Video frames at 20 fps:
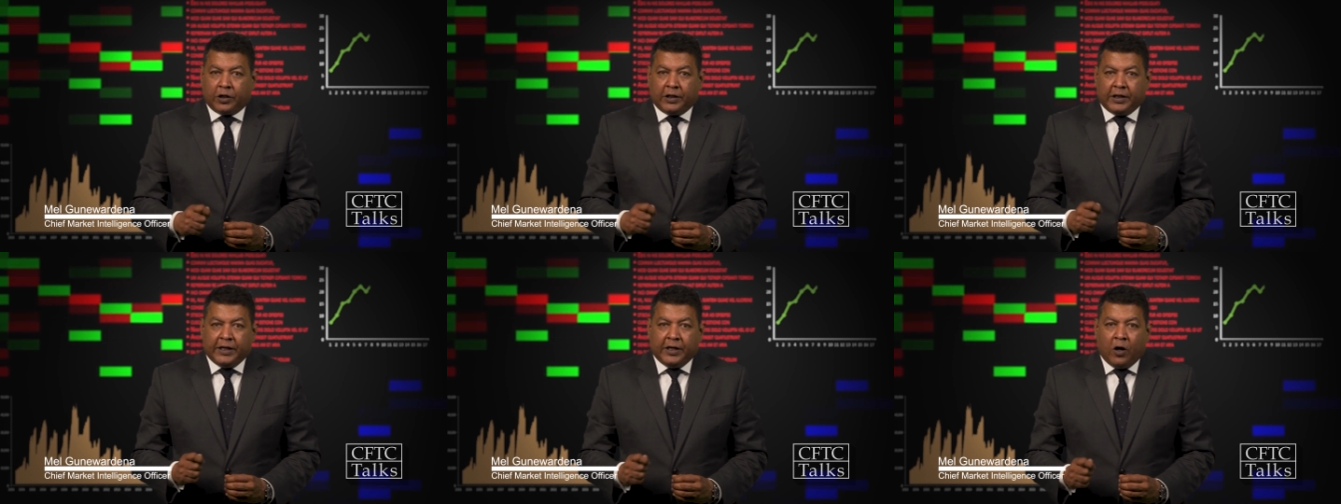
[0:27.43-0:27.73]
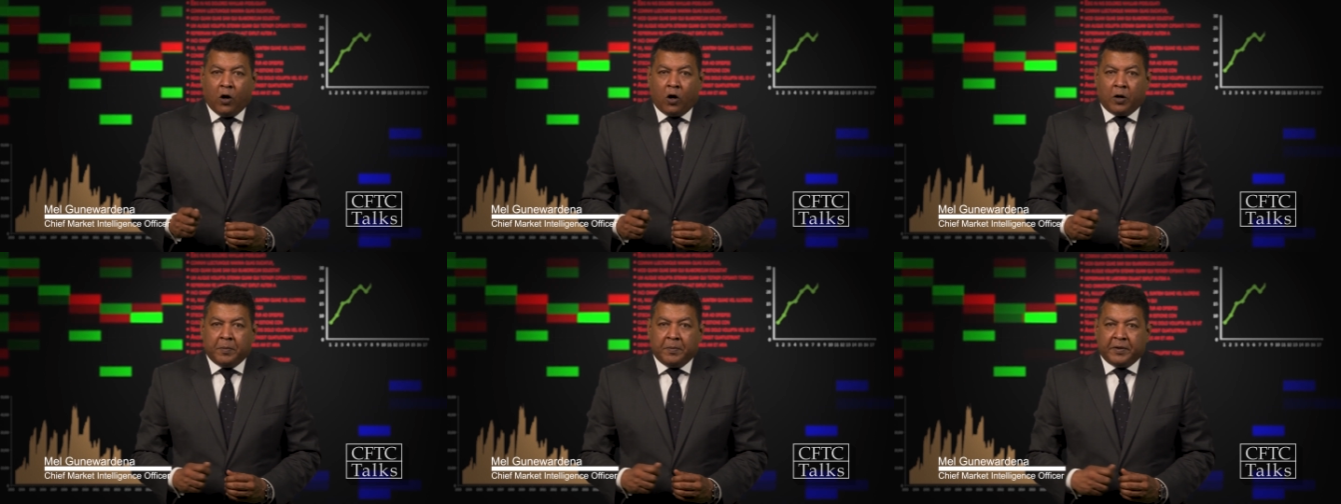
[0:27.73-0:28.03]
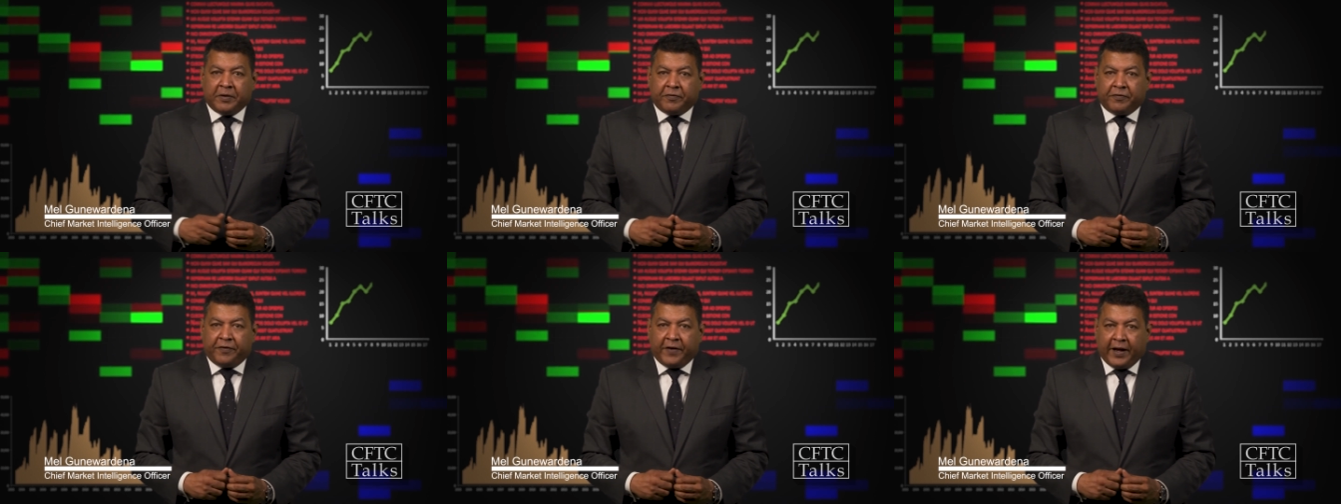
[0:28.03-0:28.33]
Lihong
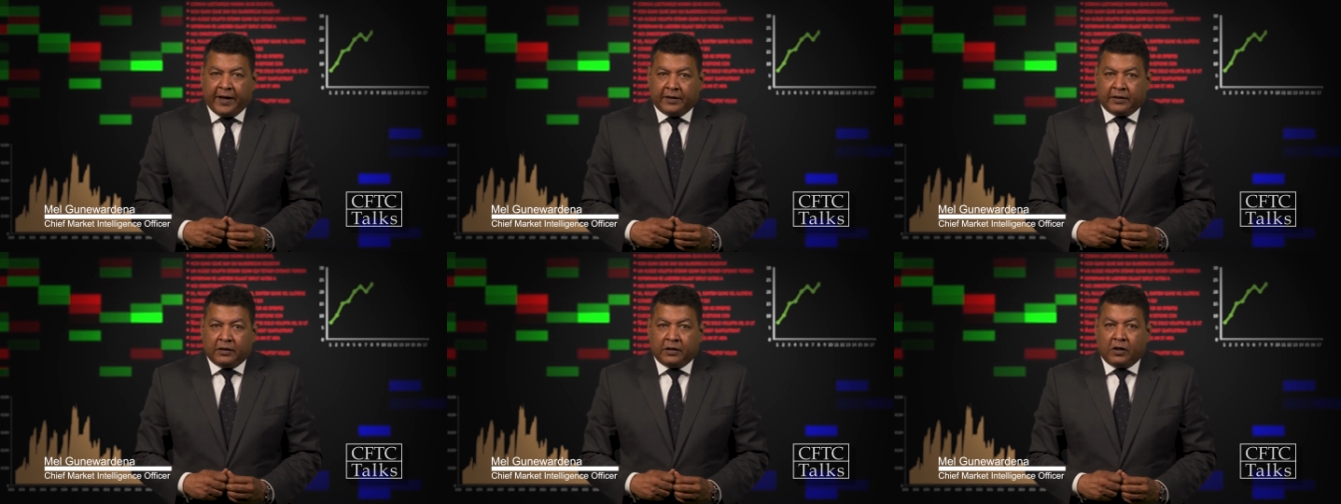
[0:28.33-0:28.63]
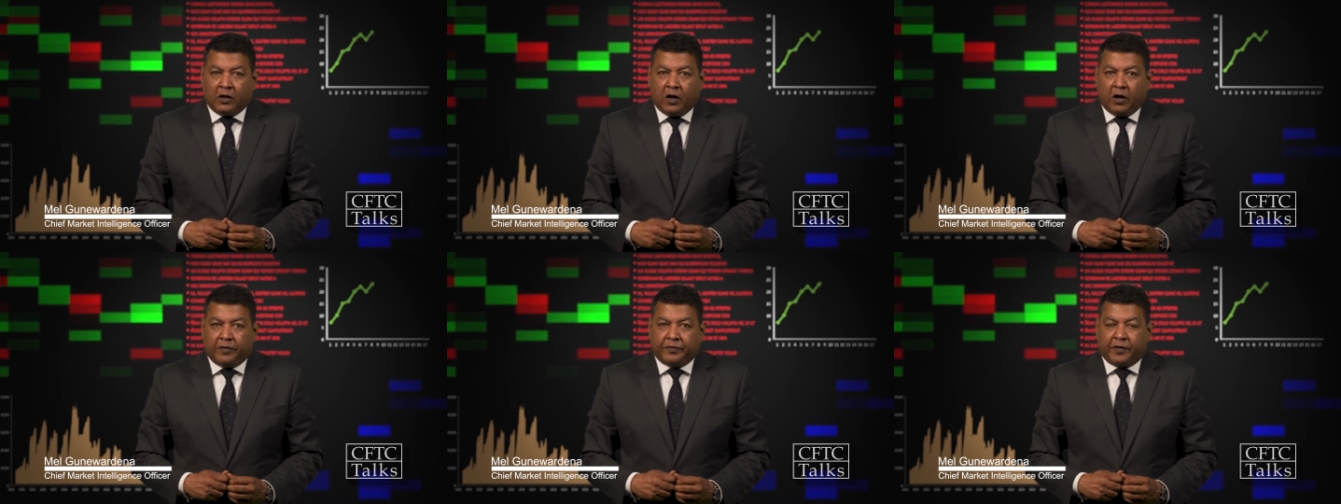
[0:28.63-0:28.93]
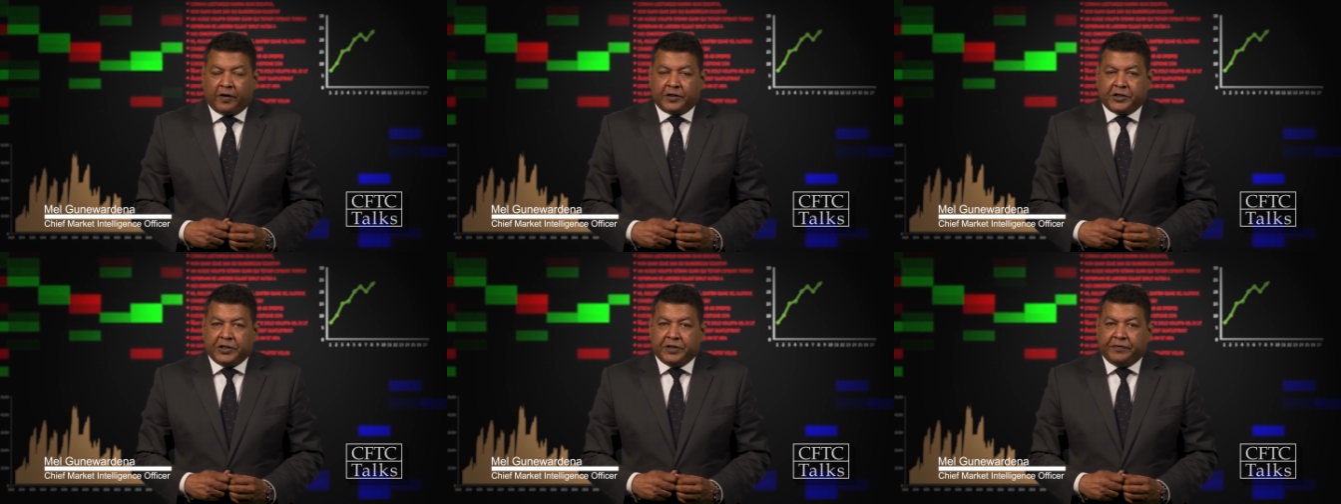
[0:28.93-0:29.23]
McPhail of
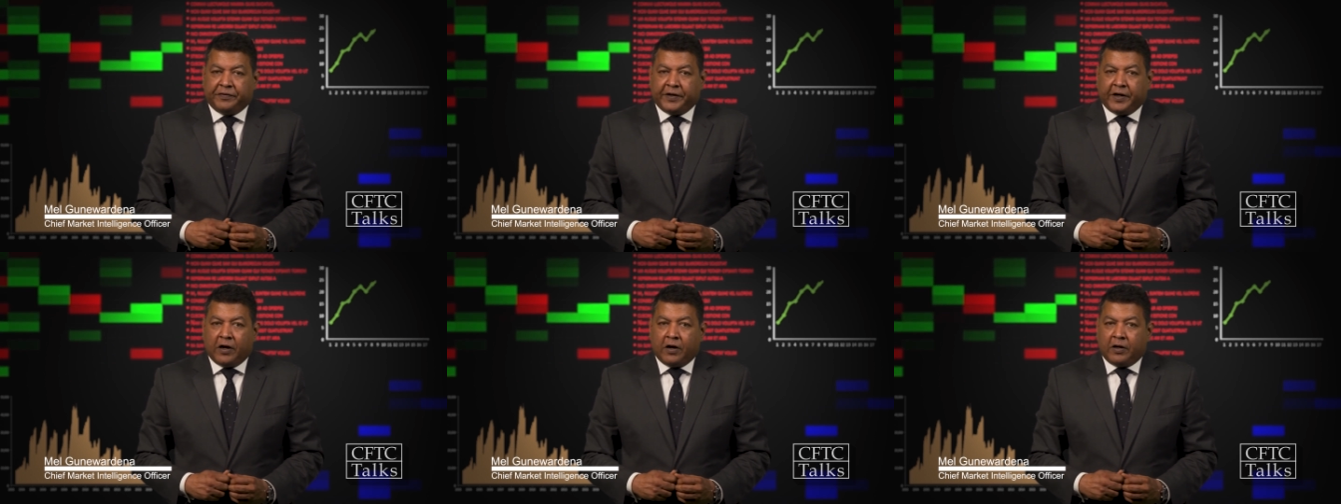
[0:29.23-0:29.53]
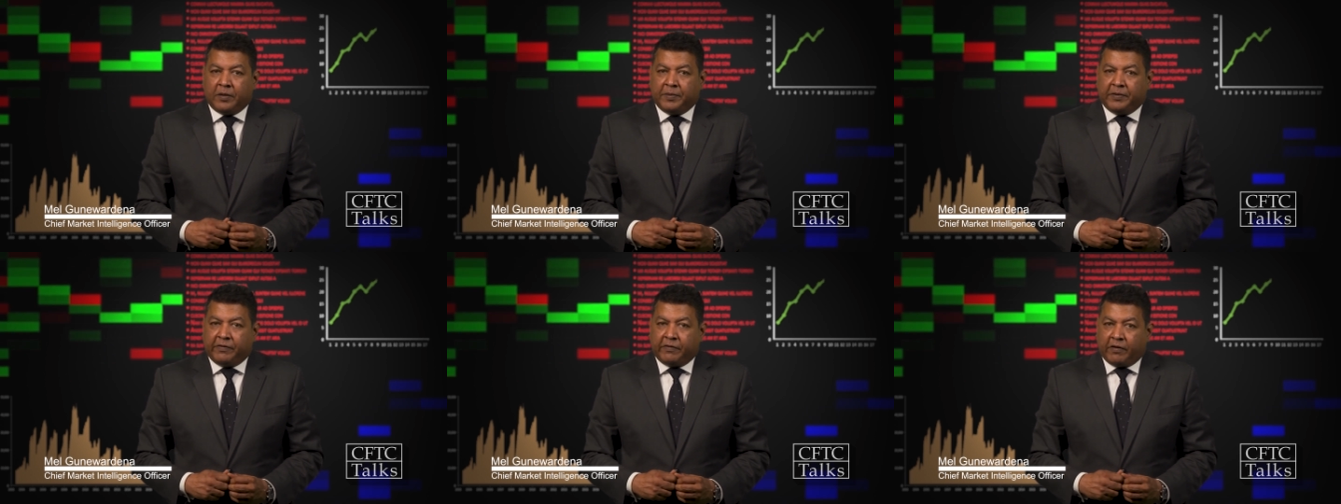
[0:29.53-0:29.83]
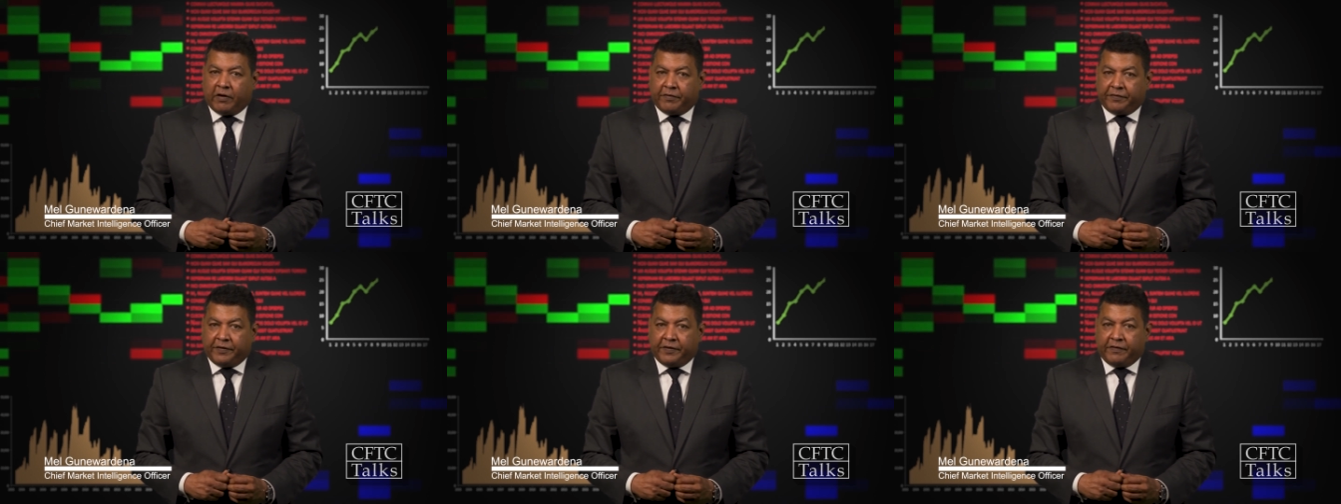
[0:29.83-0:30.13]
our Chief Economist's
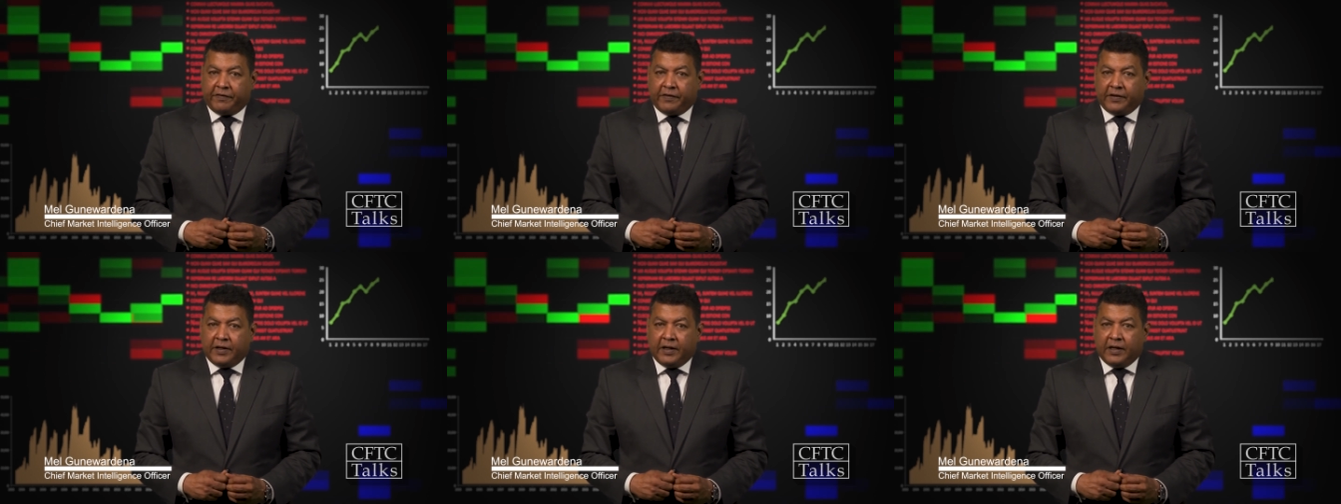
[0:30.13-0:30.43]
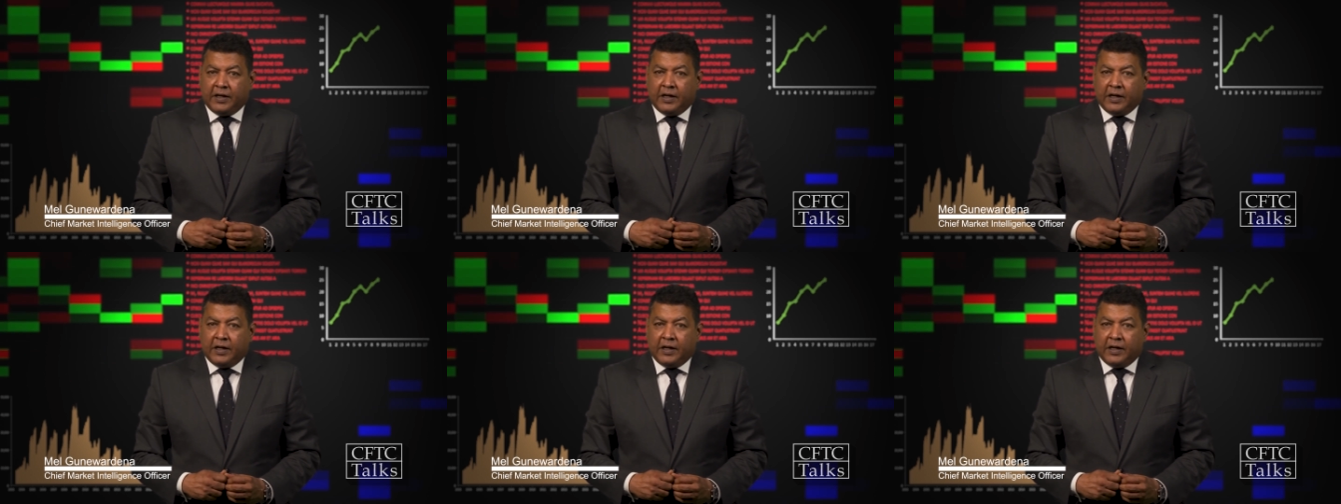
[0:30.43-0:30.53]
Office,